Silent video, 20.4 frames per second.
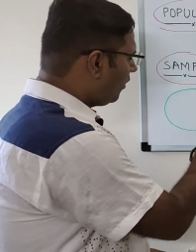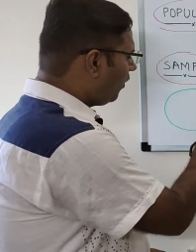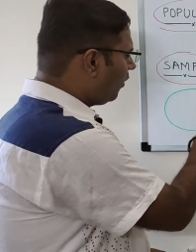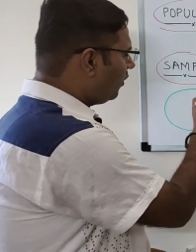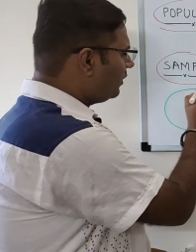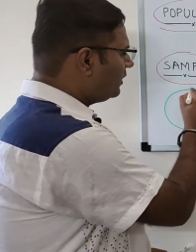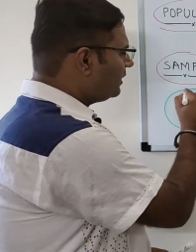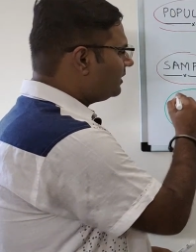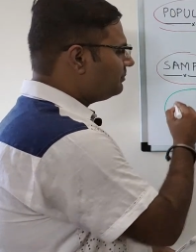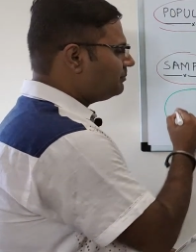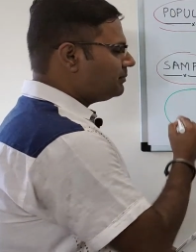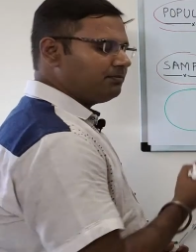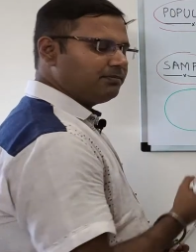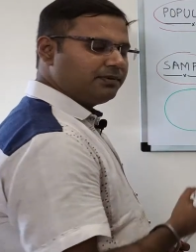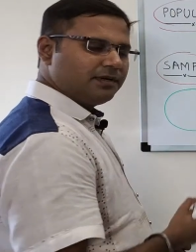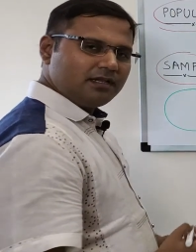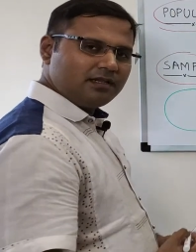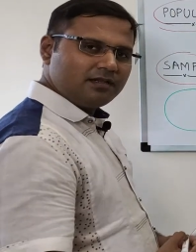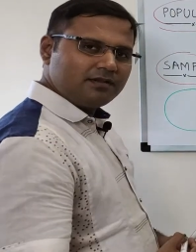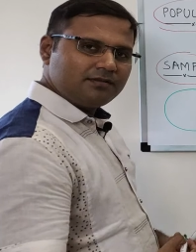all the
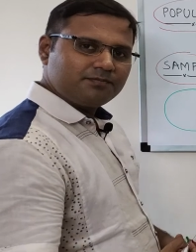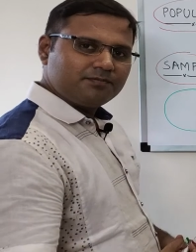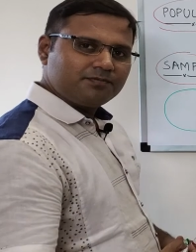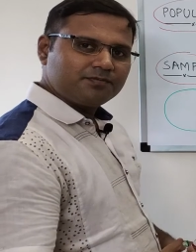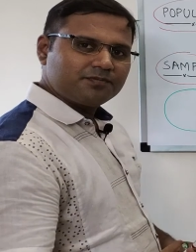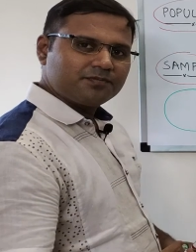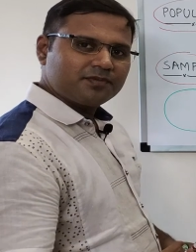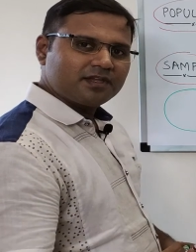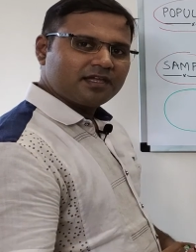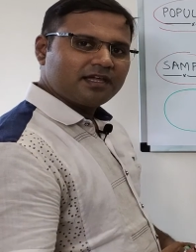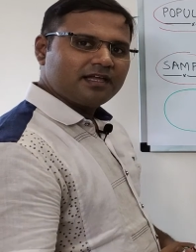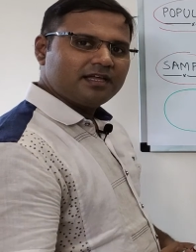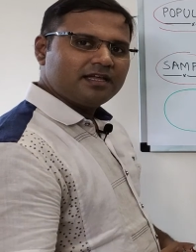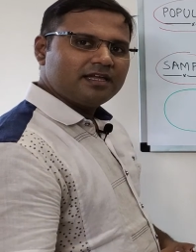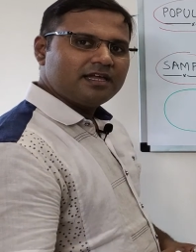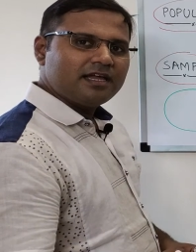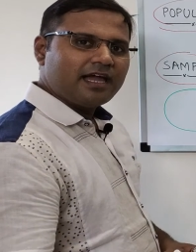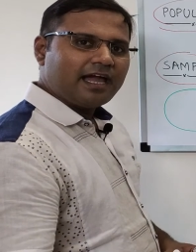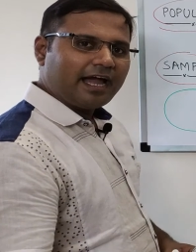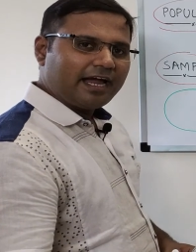people,
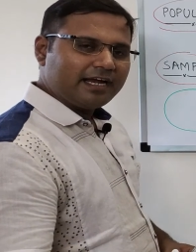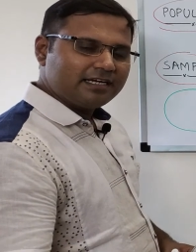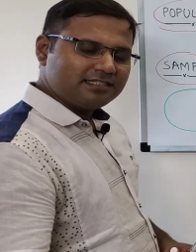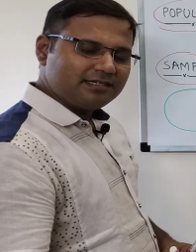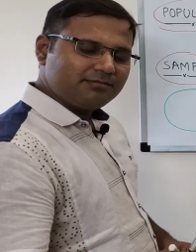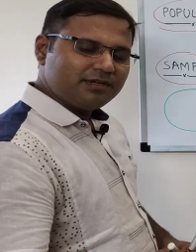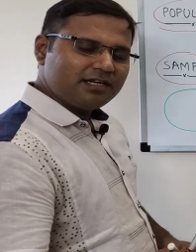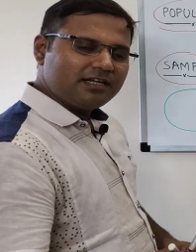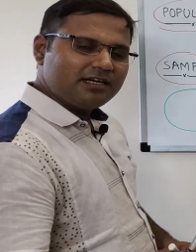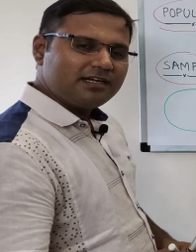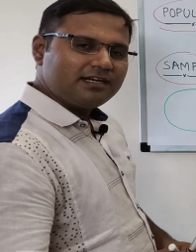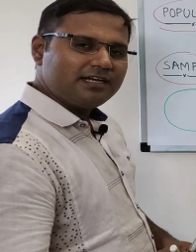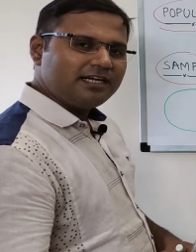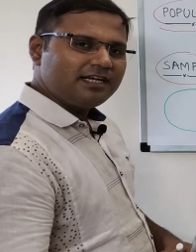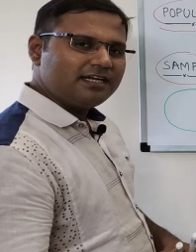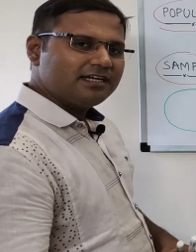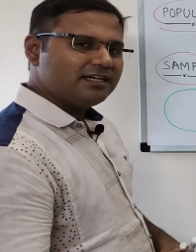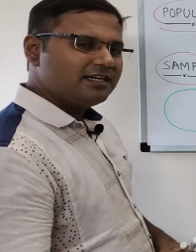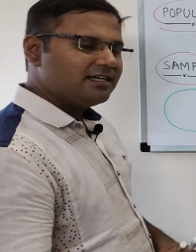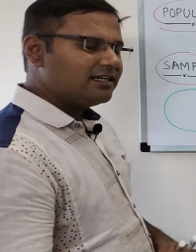and
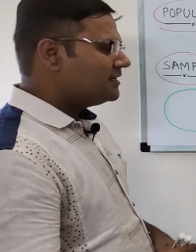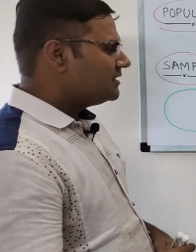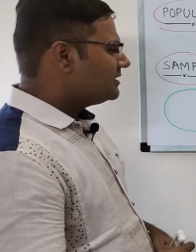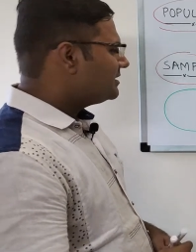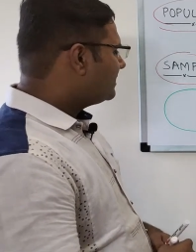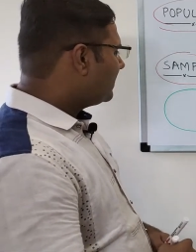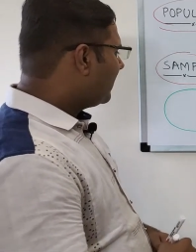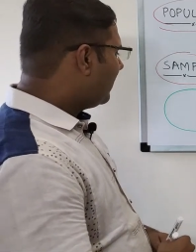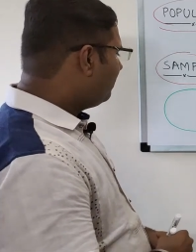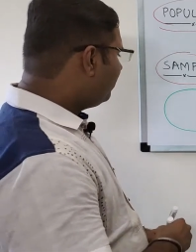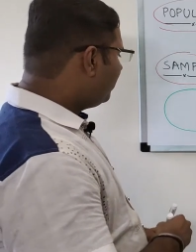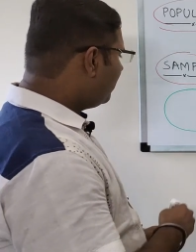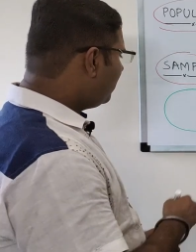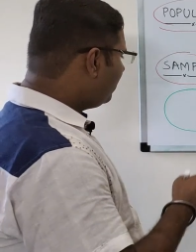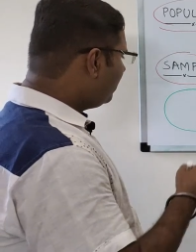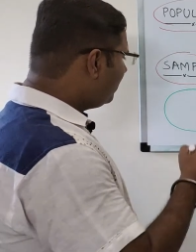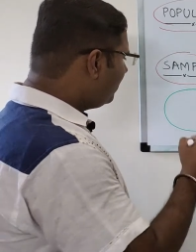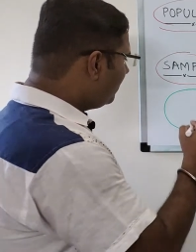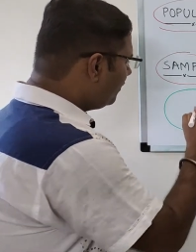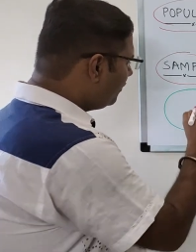similarly,
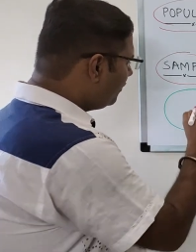sample